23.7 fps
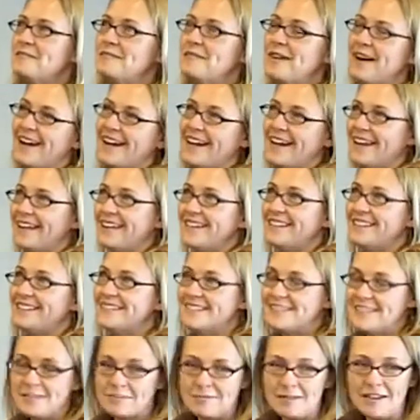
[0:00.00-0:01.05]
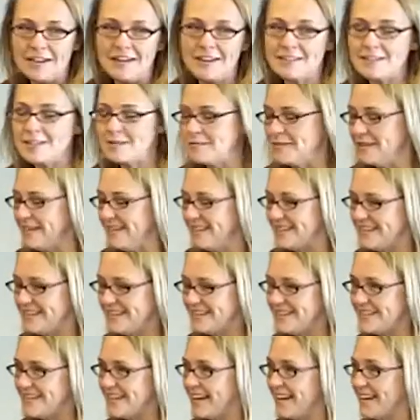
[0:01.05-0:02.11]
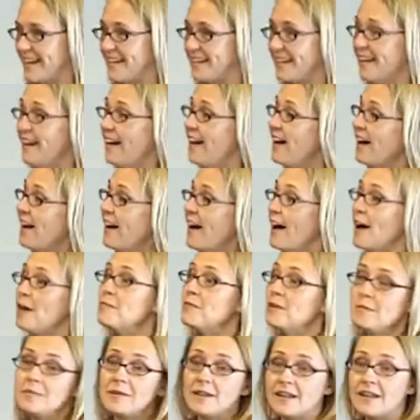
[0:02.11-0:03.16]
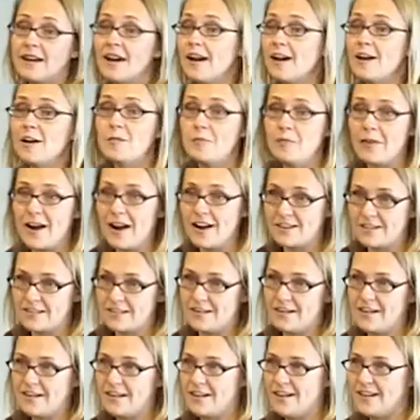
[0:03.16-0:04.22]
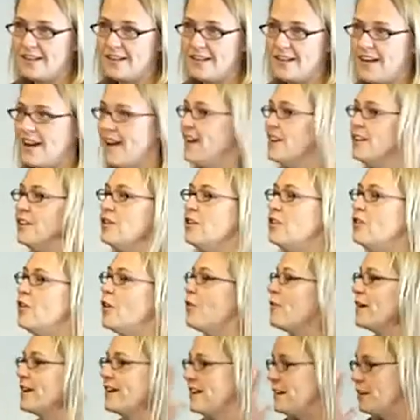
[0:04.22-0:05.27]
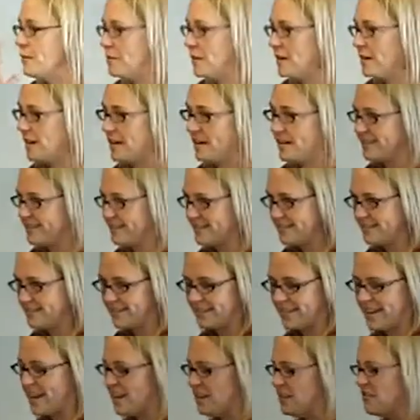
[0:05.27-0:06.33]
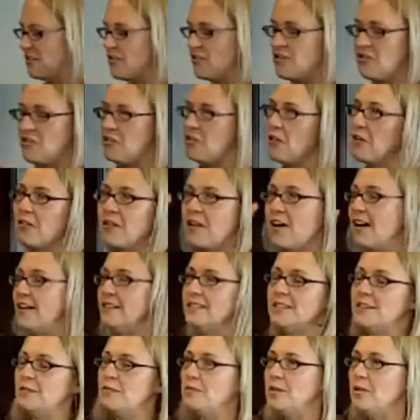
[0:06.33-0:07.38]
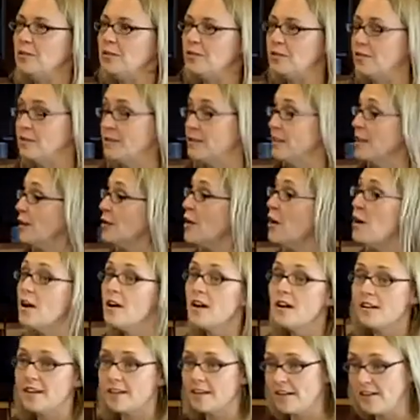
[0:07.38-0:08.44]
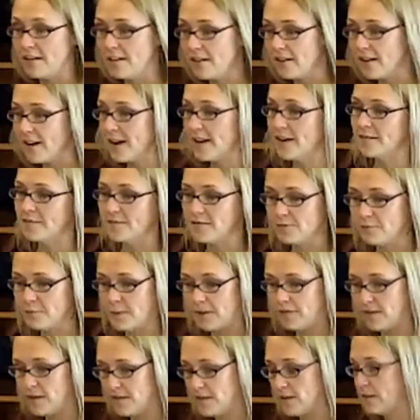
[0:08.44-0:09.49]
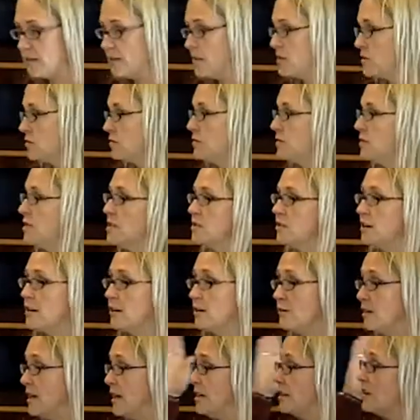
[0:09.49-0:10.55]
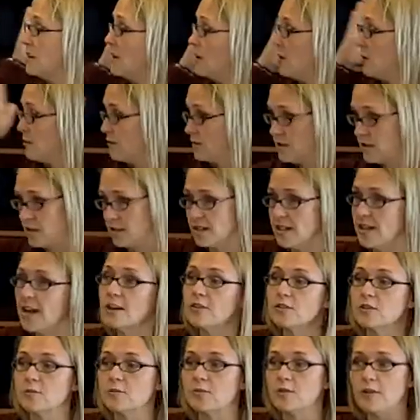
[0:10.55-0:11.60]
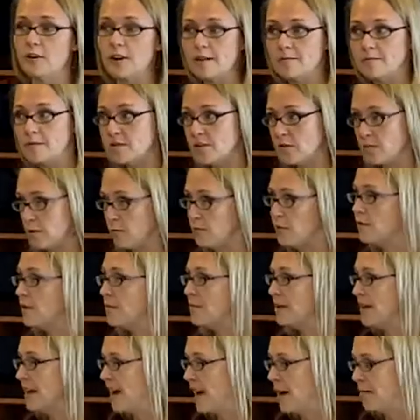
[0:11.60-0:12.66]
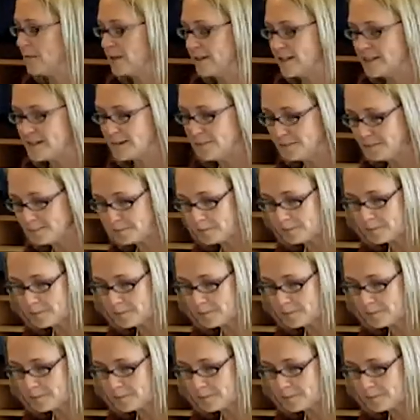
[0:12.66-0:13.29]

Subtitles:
my to-be husband said, I'm going to be a chiropractor, I had no idea what it is. I had no concept, no clue. He was like, all right, my 5th year of school starting, we need to go to the doctorate program, so we're moving to Minneapolis.